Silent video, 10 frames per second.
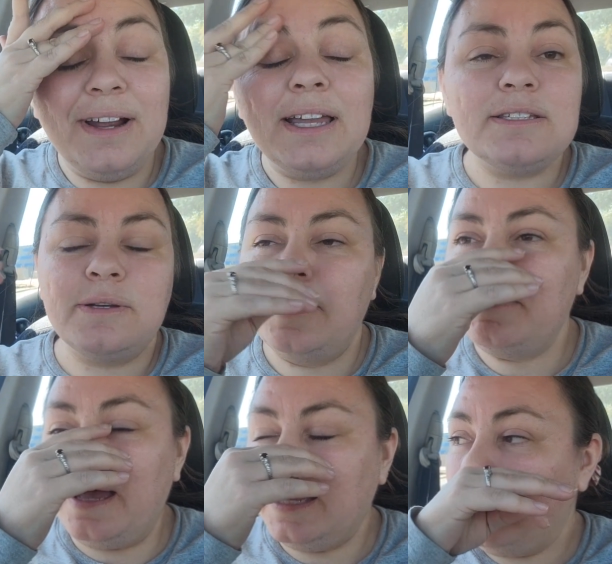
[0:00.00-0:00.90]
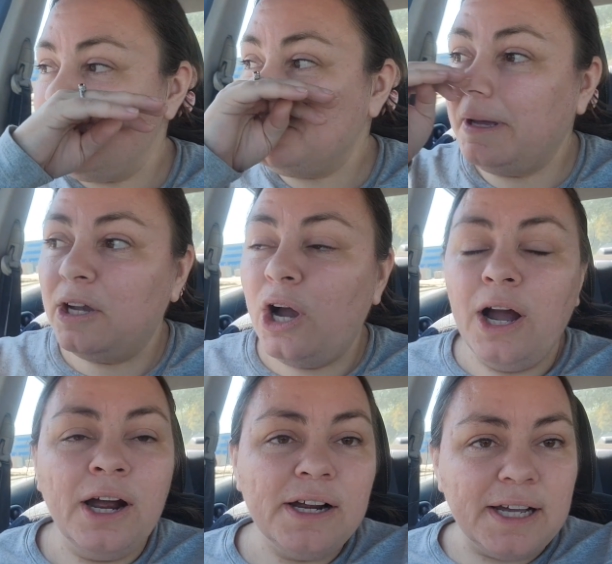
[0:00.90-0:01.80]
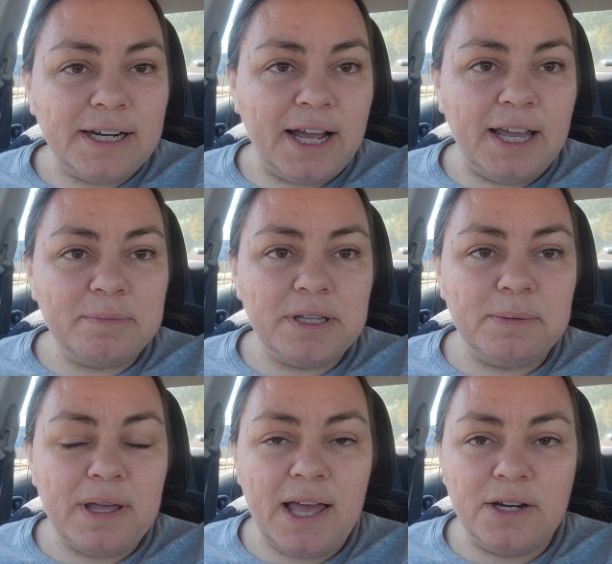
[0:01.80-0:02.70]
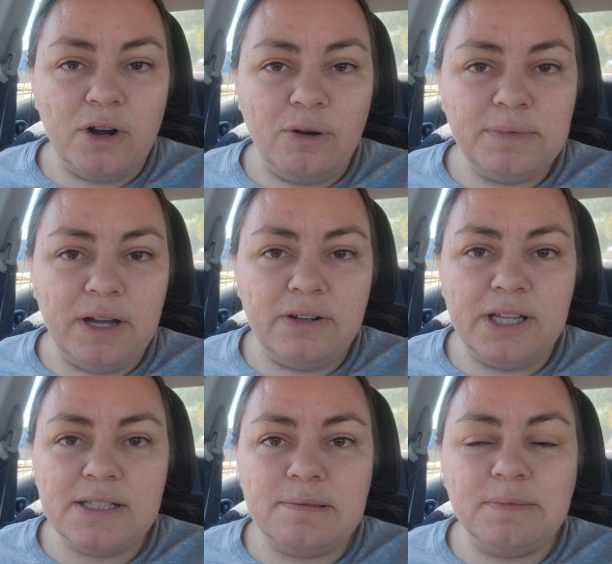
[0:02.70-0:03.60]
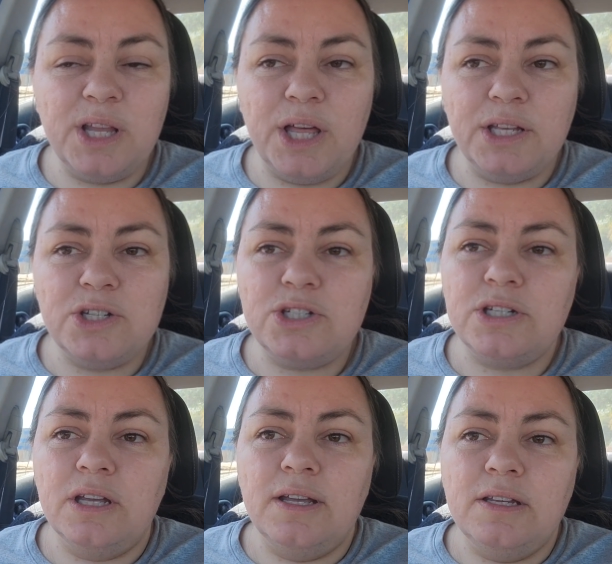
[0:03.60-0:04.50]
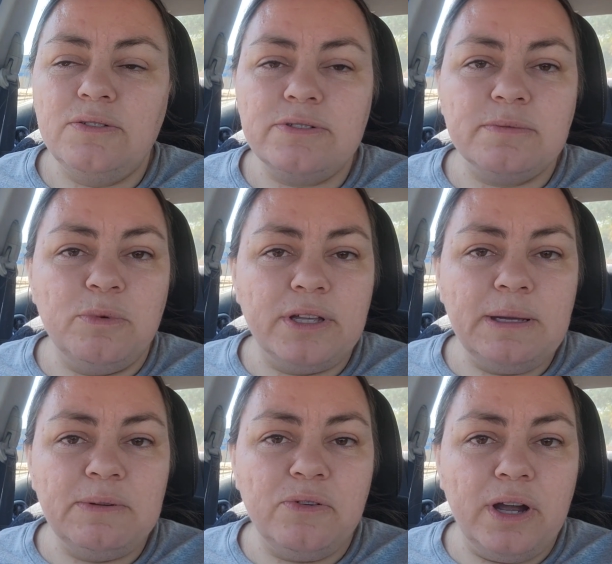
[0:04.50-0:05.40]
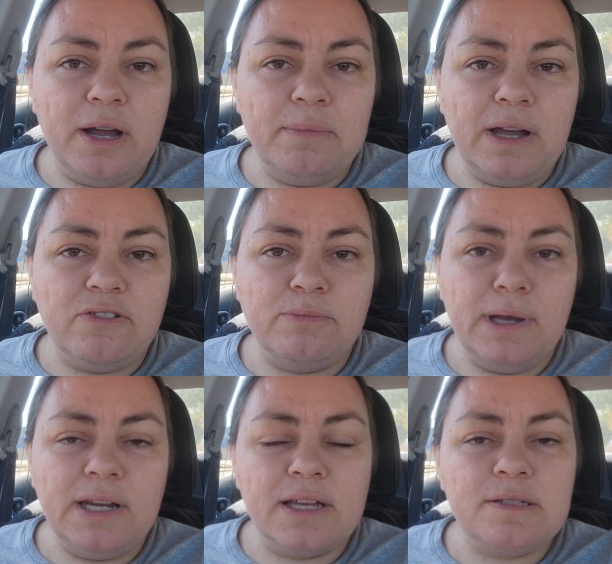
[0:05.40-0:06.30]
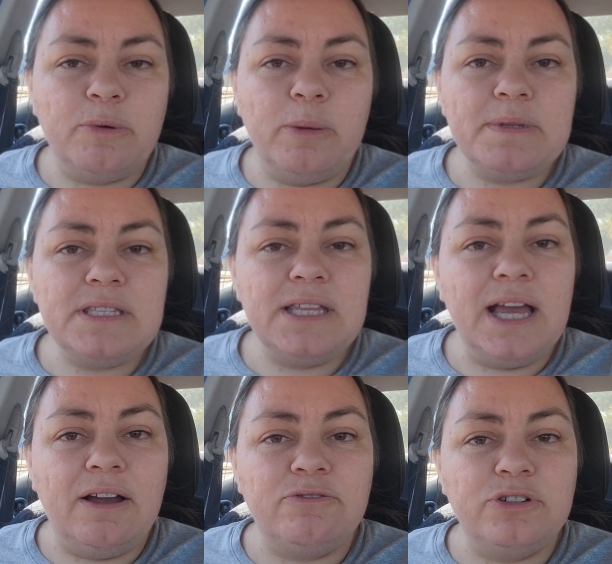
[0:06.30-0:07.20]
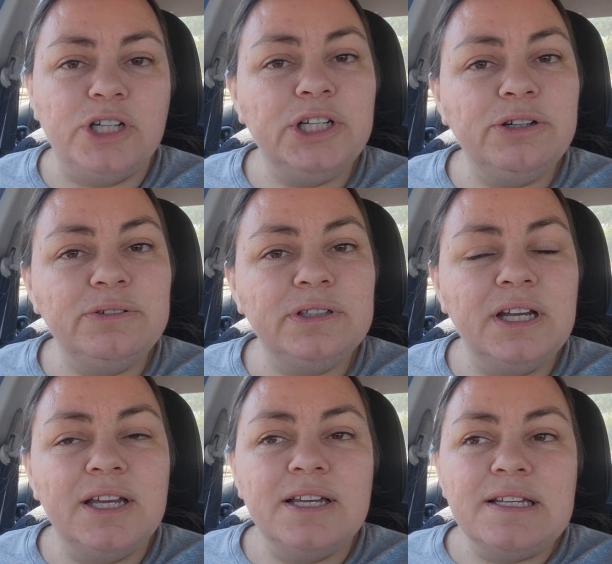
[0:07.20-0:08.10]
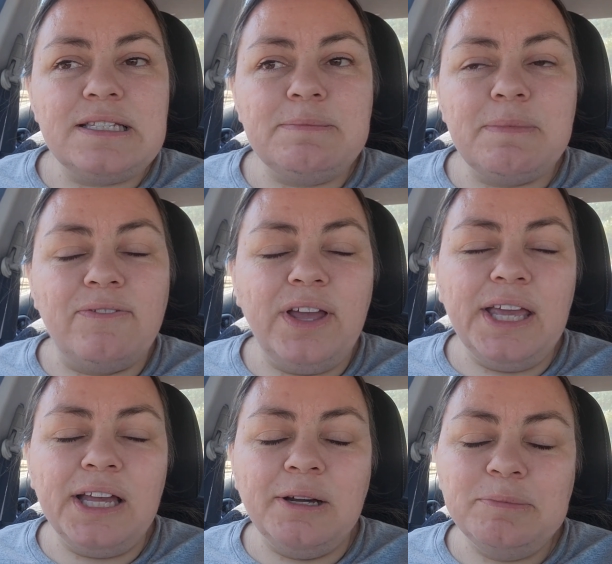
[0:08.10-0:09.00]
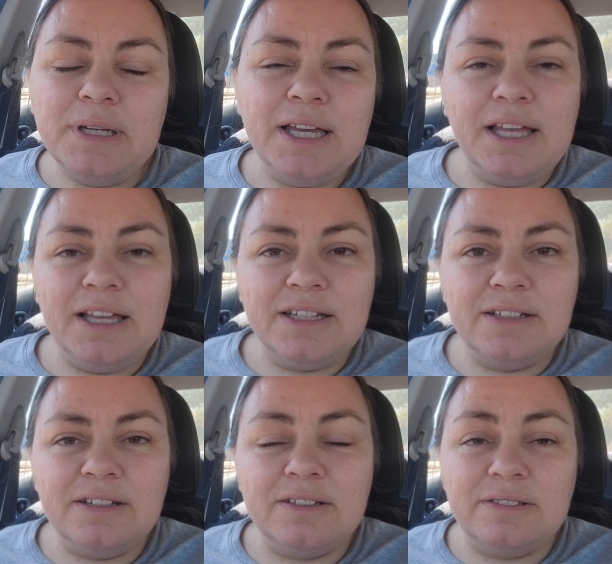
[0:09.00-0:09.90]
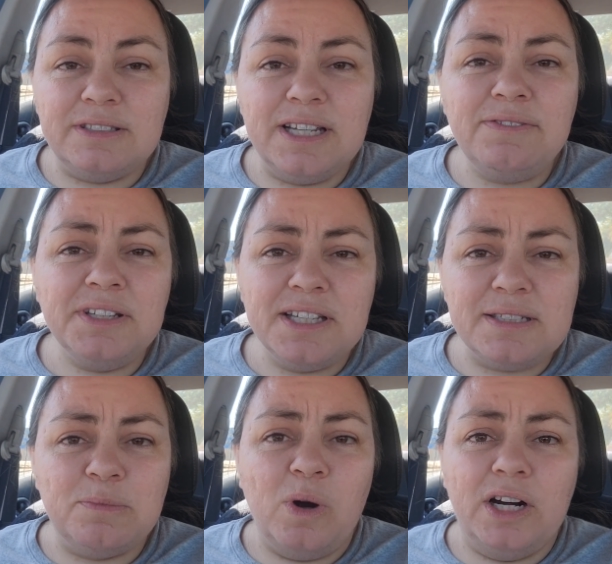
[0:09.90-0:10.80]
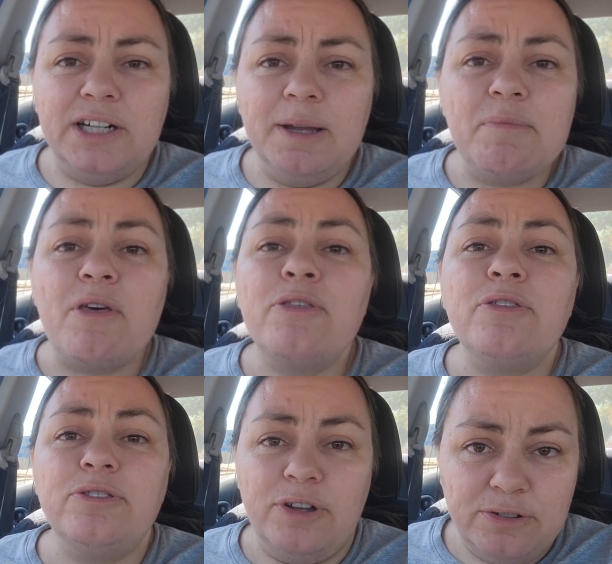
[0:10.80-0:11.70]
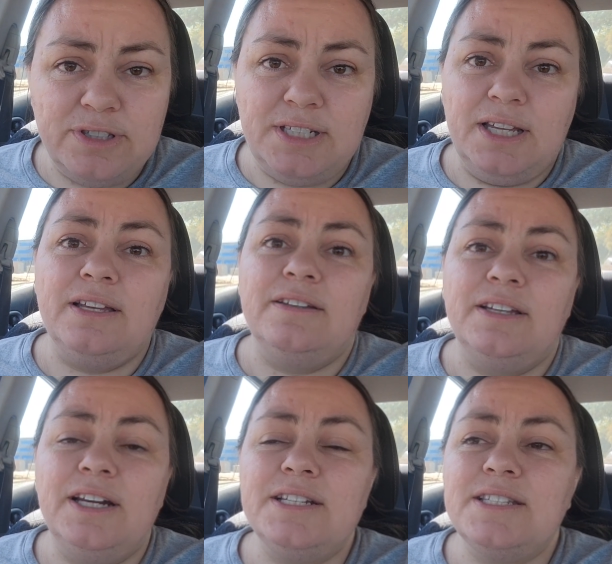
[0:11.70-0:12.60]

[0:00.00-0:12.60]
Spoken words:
All right, so I'm back out into my car and I am gonna head home now to eat some lunch, do some work there before I come back for my next appointments in the afternoon, see my fam, and definitely get some water. I'm thirsty.